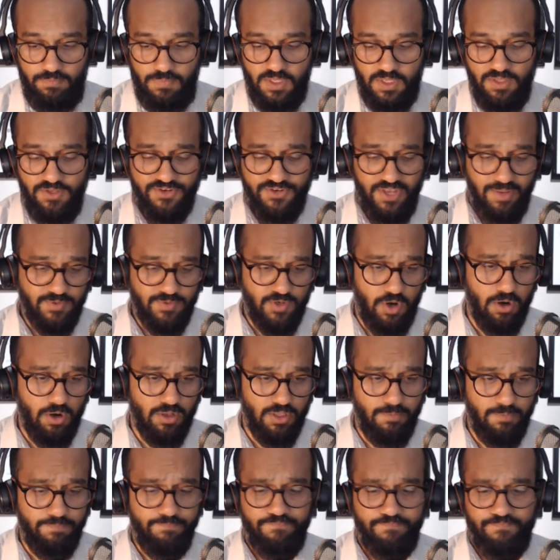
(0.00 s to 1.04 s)
His name's
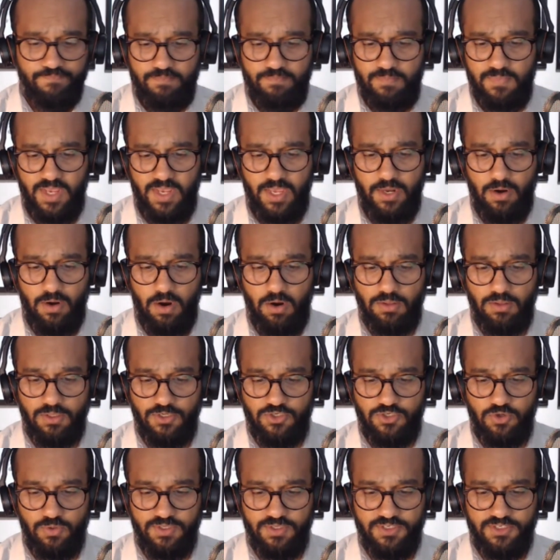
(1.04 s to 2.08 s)
Arlen. And Arlen
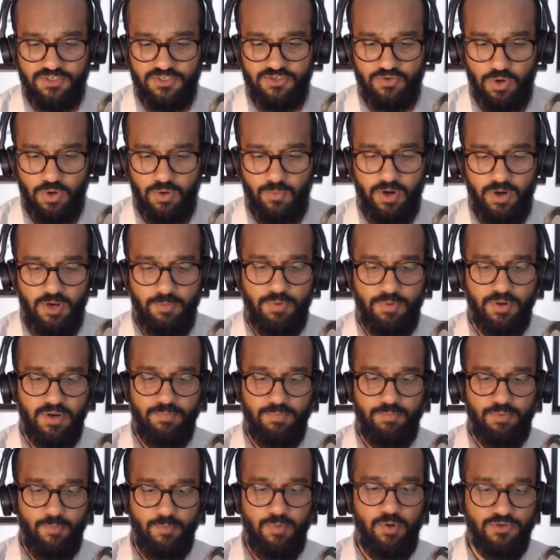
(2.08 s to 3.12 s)
told us a story where he put a
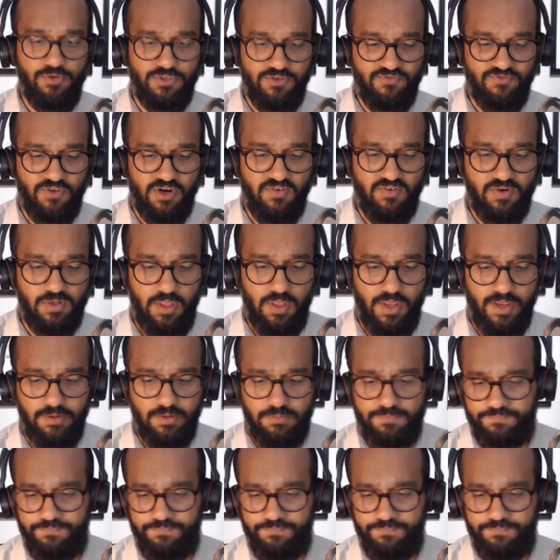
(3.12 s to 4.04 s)
proposal in front of a client.